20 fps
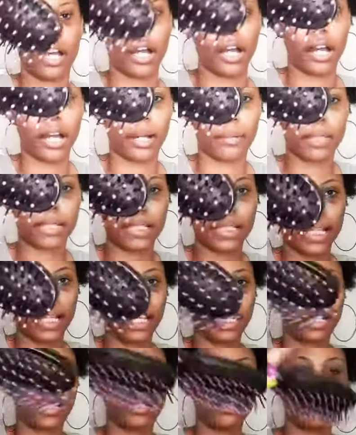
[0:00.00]
um,
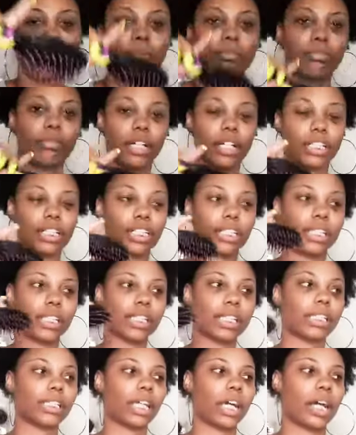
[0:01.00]
detangling
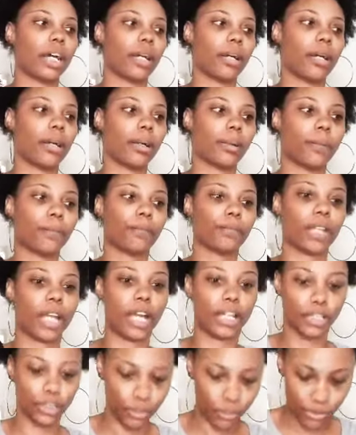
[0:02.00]
brushes. Um,
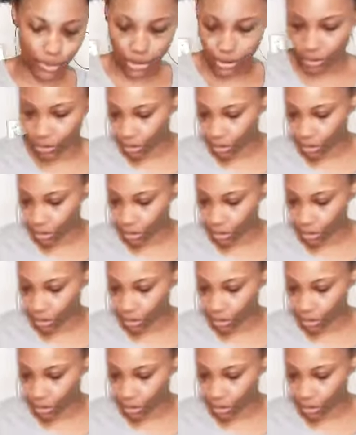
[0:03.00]
I used to